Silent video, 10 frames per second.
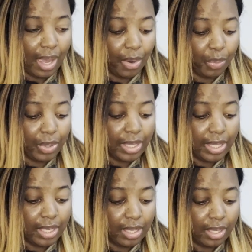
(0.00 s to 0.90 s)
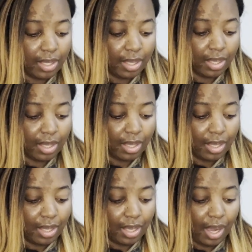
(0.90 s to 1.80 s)
Really,
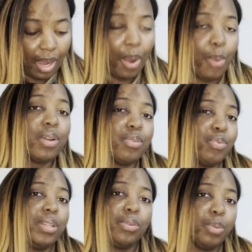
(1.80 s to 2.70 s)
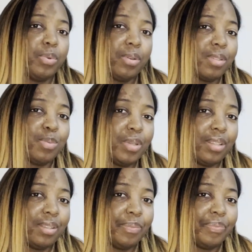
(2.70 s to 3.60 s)
I want to read 3 books,
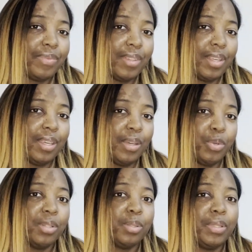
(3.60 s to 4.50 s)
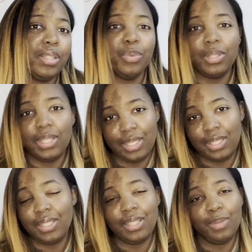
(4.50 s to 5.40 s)
but again, we're going to be
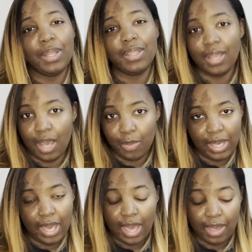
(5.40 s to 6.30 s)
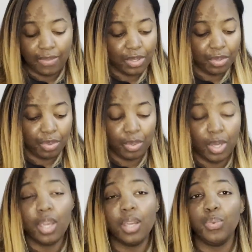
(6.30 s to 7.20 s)
realistic about the time we have. So
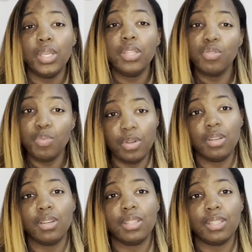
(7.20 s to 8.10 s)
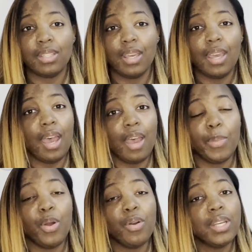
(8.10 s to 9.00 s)
read 2 books. I'm
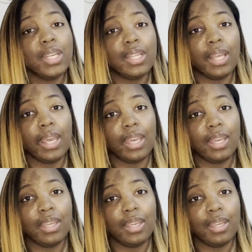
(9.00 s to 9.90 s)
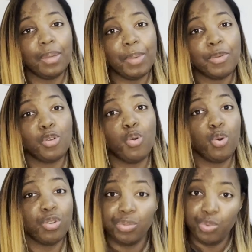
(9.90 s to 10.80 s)
already like maybe a
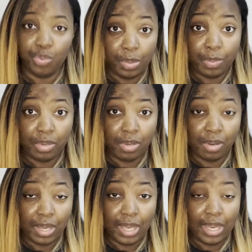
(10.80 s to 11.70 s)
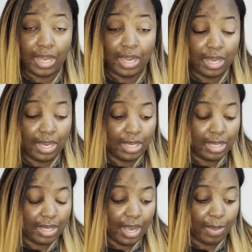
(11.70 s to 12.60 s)
quarter through 1 book, and
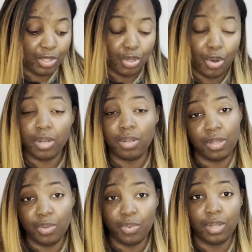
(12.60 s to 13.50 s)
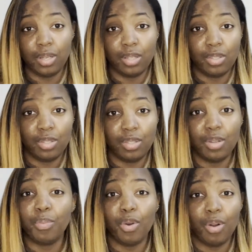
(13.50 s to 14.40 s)
I'm starting another one
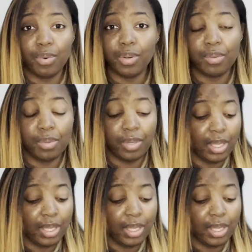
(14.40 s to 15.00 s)
tomorrow.